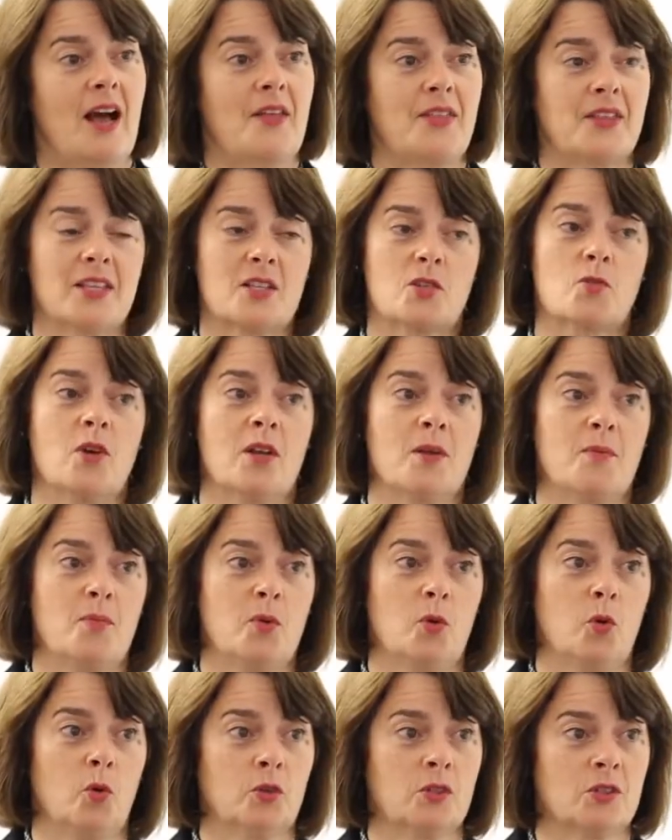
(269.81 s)
I think that's really
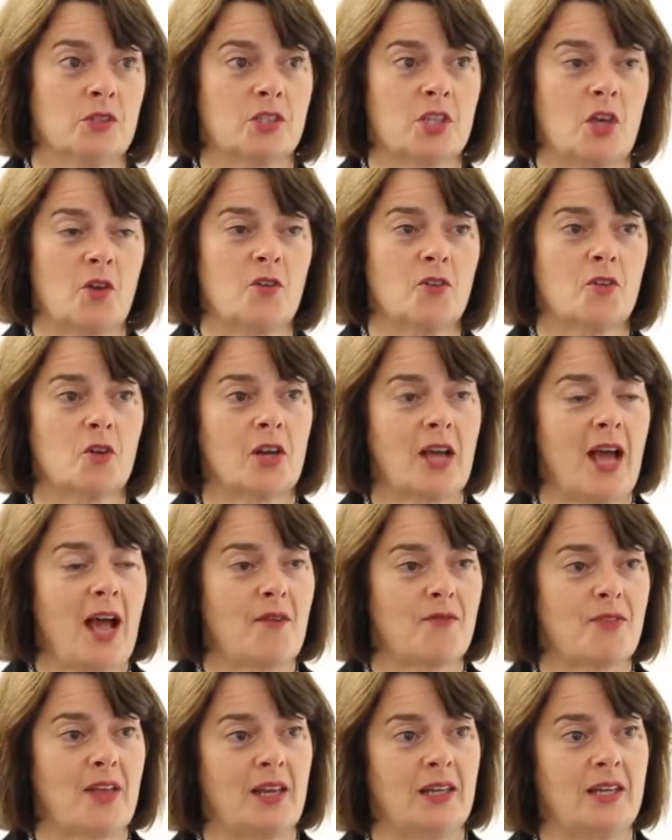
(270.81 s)
important. So you've got to
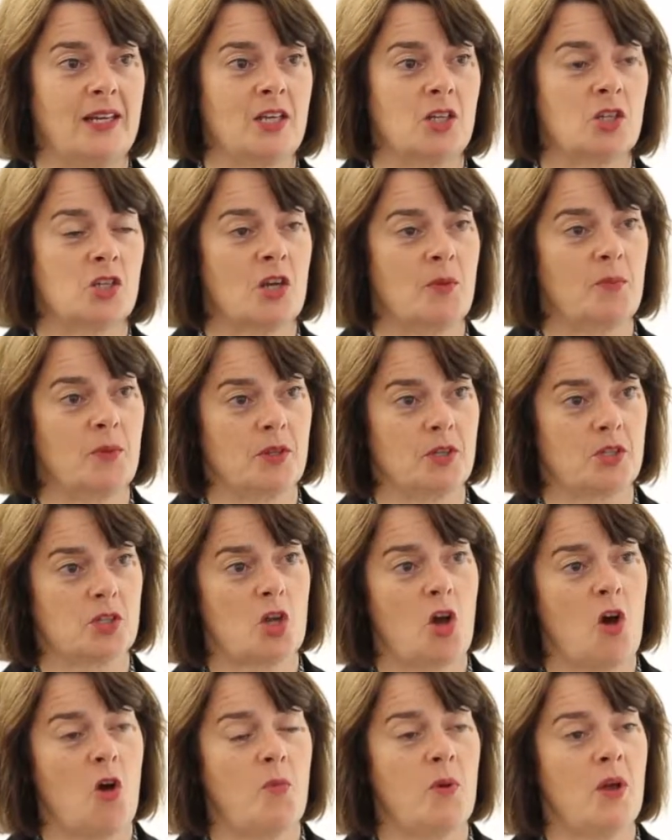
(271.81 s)
have that leadership at the
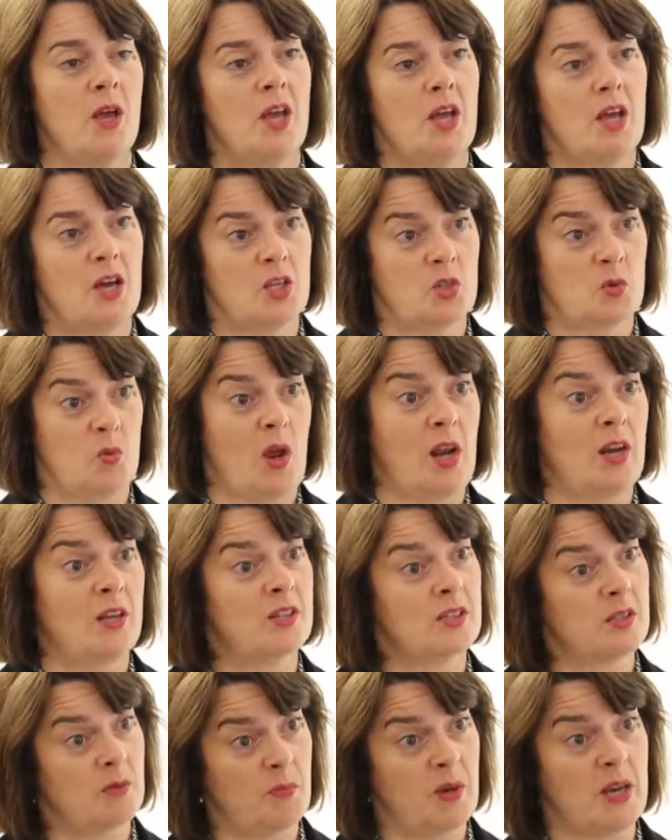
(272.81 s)
top as well
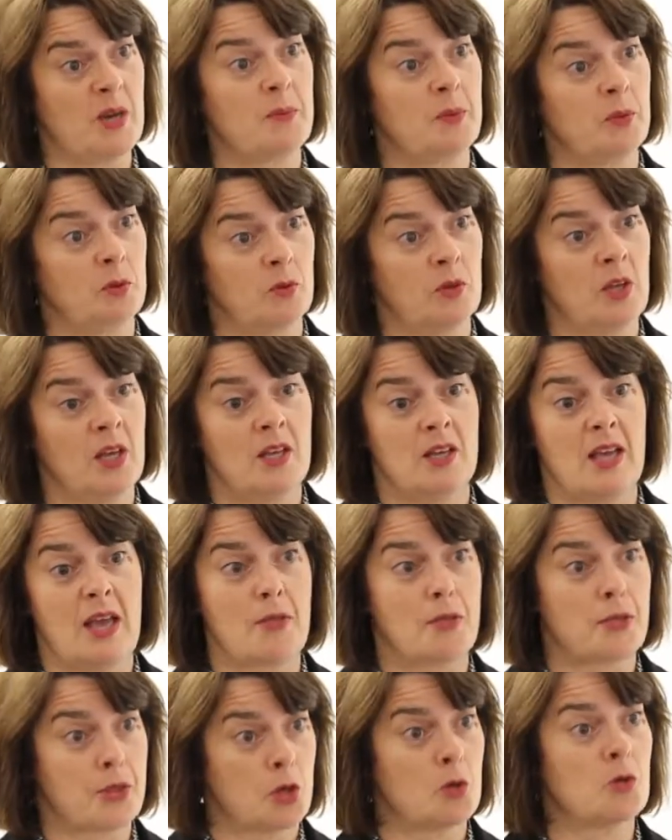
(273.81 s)
as the people
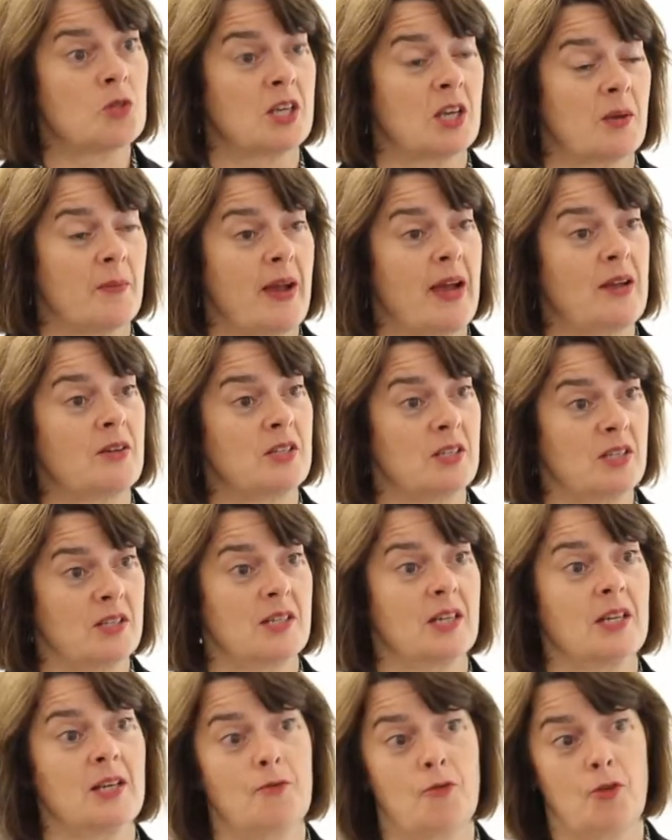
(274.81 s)
enthusing about it
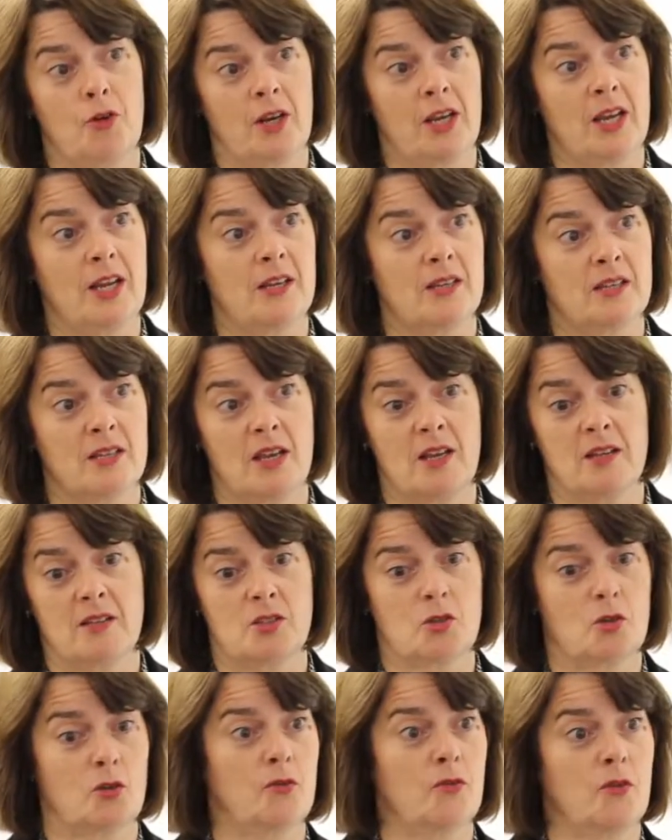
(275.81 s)
and delivering it at
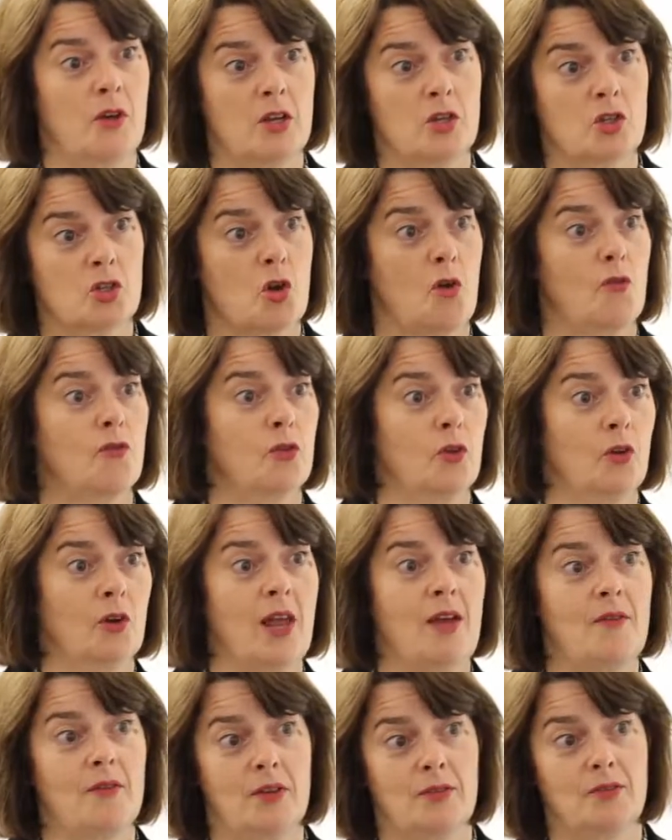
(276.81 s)
sort of shop floor
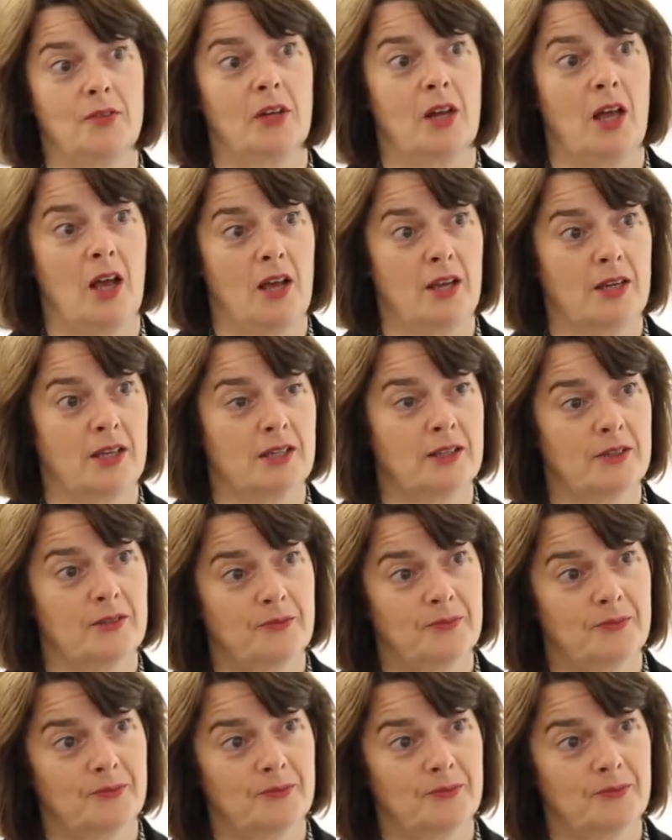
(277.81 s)
level, if you like.